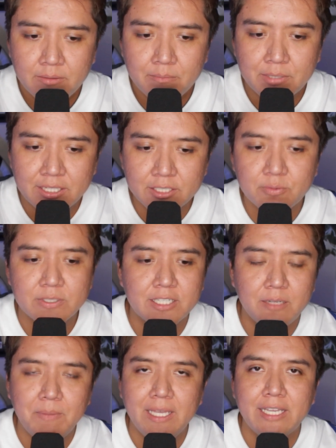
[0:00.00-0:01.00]
But this was
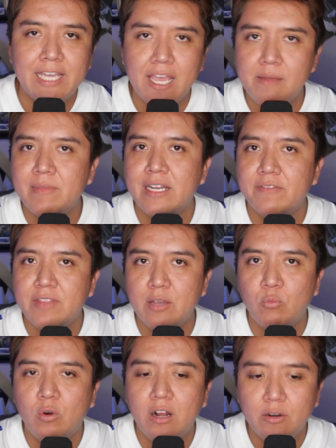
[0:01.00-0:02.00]
going to be a game that if
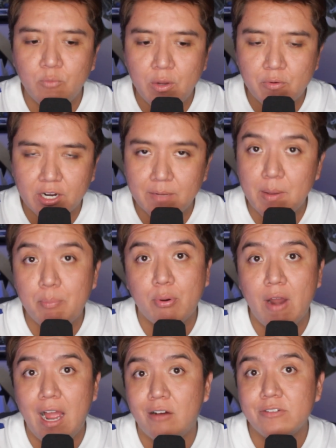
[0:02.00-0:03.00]
they won, we were going to be
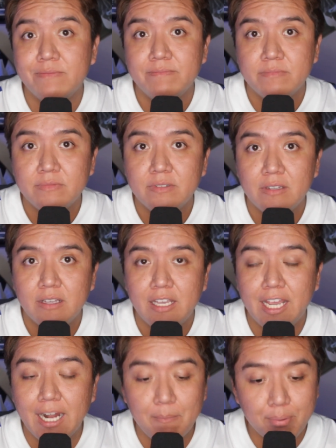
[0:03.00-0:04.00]
proud.
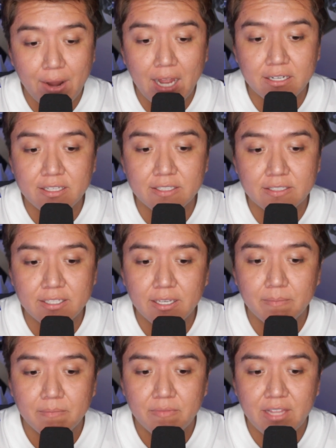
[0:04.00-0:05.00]
And I'm proud of this
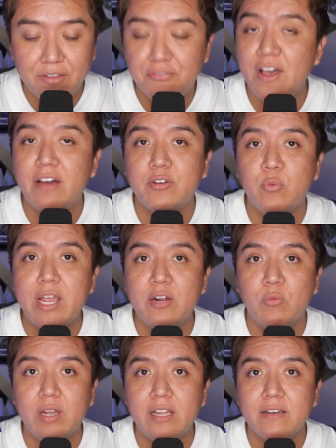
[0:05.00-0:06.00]
team. They found a way
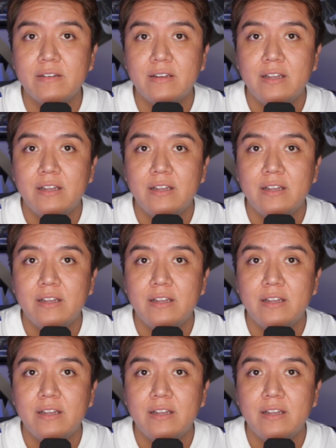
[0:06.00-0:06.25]
to win.